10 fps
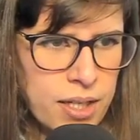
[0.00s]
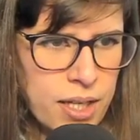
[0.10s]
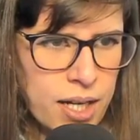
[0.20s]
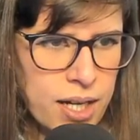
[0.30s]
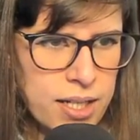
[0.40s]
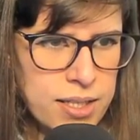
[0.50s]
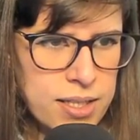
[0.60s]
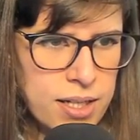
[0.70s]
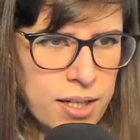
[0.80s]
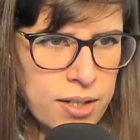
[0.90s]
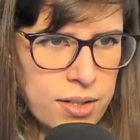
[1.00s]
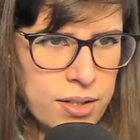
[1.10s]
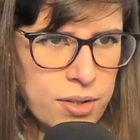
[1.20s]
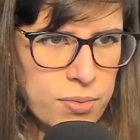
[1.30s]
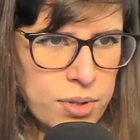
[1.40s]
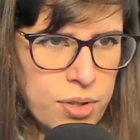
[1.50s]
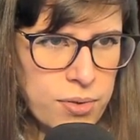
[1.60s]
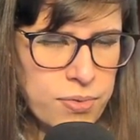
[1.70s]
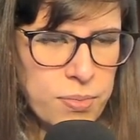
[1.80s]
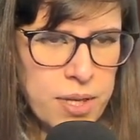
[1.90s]
And we'll go
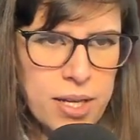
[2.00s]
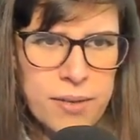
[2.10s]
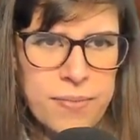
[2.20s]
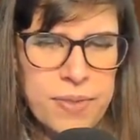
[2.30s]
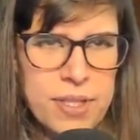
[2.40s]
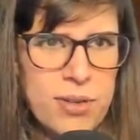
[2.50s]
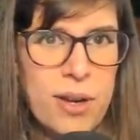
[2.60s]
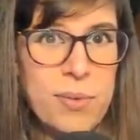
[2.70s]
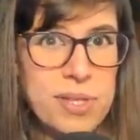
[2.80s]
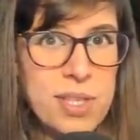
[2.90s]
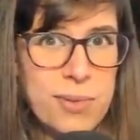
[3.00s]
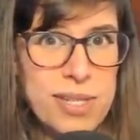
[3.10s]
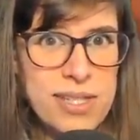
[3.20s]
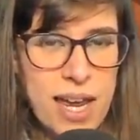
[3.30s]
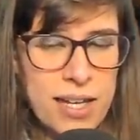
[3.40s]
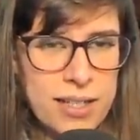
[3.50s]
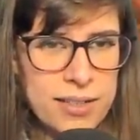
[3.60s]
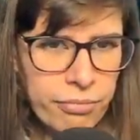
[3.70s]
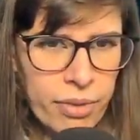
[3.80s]
from there. So I will see you in a sec.